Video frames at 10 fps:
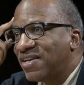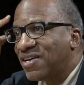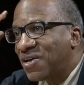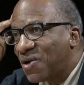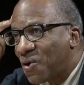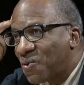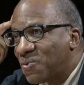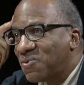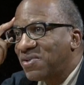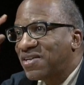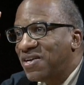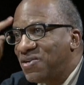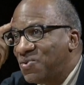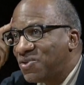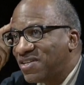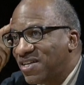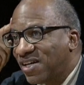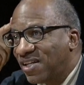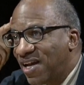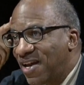to go to U C
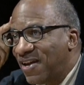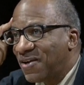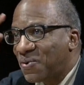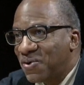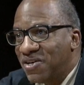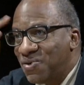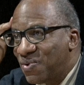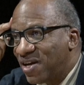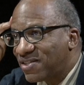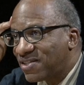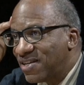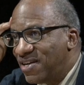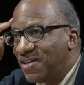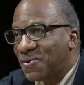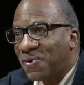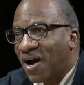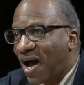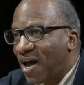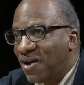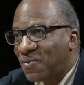L A or U S C or
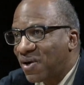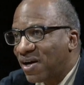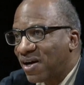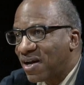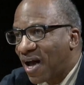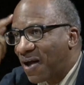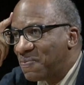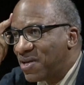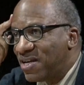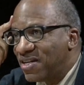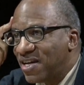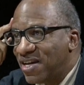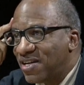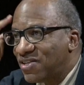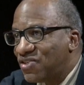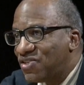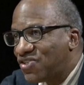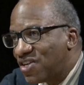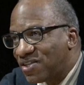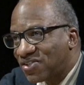Iowa? I mean, it is
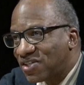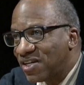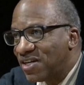just